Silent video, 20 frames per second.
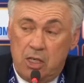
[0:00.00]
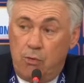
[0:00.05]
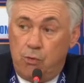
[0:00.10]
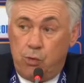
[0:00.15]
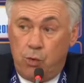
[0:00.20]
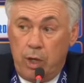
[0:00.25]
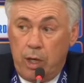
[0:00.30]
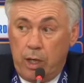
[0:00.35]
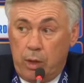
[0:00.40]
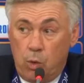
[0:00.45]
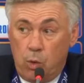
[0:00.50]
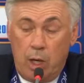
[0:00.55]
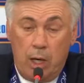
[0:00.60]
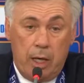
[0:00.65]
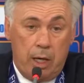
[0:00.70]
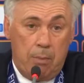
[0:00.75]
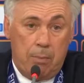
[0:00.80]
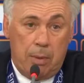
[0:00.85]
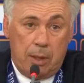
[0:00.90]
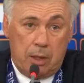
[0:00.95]
potentially
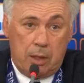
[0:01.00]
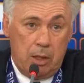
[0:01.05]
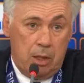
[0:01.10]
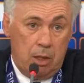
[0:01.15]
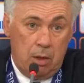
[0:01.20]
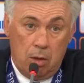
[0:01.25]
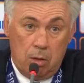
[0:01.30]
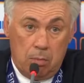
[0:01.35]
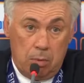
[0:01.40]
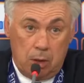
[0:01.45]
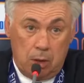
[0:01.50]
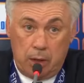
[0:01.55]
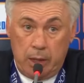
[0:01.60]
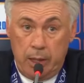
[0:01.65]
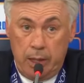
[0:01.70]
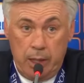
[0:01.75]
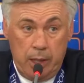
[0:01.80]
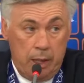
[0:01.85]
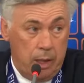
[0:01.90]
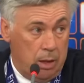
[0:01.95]
paving the way for Ancelotti
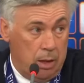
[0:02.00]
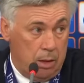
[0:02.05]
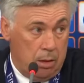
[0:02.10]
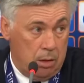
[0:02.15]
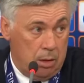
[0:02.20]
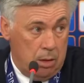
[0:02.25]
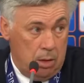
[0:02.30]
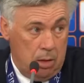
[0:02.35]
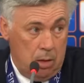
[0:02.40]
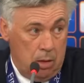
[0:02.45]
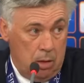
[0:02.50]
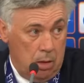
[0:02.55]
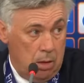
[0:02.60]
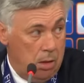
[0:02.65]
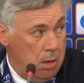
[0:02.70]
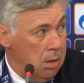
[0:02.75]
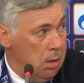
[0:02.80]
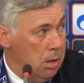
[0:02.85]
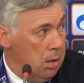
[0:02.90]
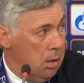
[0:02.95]
to one day coach the
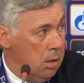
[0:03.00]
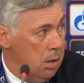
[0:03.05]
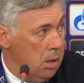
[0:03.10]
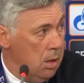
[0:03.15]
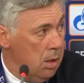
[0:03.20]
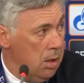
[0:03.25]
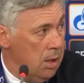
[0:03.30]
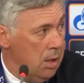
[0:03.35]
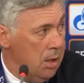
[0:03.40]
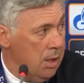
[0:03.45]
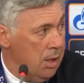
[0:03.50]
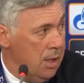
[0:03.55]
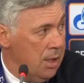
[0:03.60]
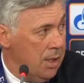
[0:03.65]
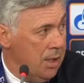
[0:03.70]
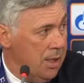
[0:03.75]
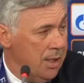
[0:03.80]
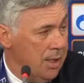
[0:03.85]
Brazilian national team.